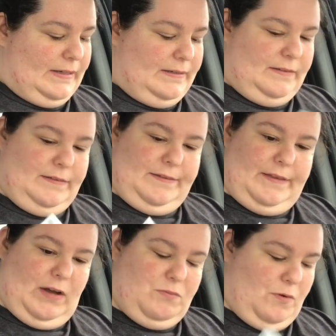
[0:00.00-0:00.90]
and
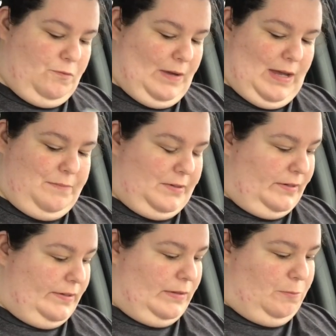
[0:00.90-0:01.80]
that won't
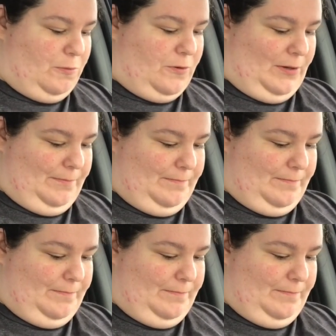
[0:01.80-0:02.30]
happen anymore.